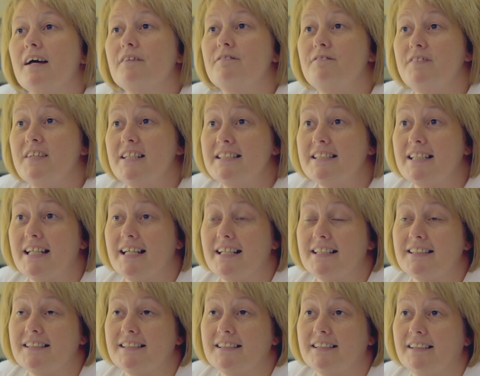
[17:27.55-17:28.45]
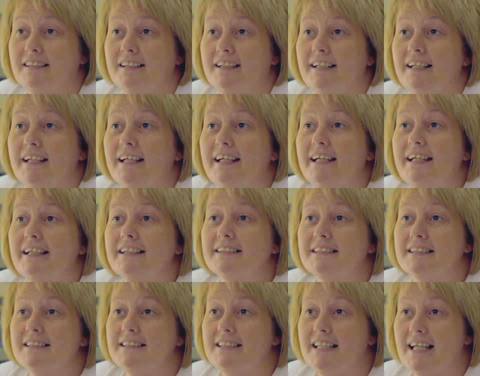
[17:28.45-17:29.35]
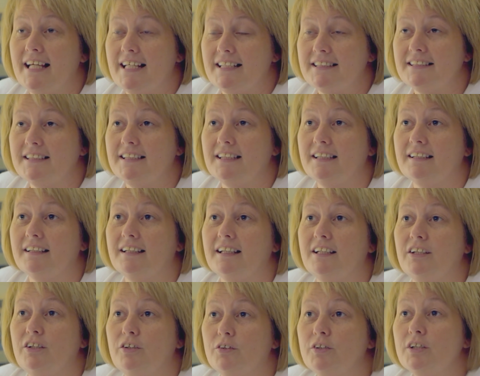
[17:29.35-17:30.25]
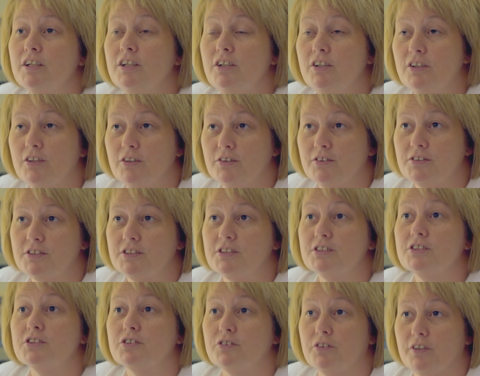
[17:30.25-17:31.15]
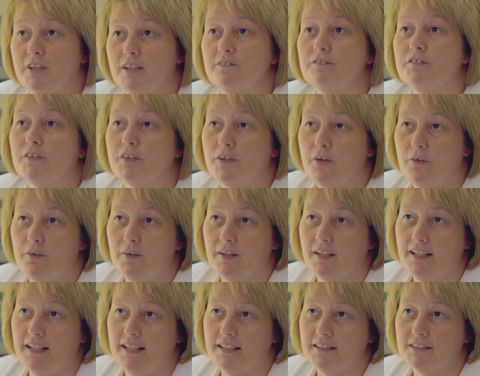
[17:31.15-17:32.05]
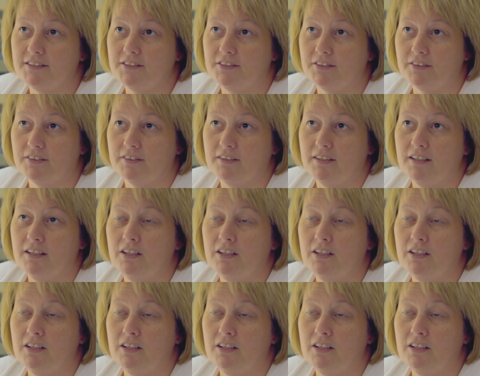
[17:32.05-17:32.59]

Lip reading: A FIT test is a test that you can use to screen for colon cancer.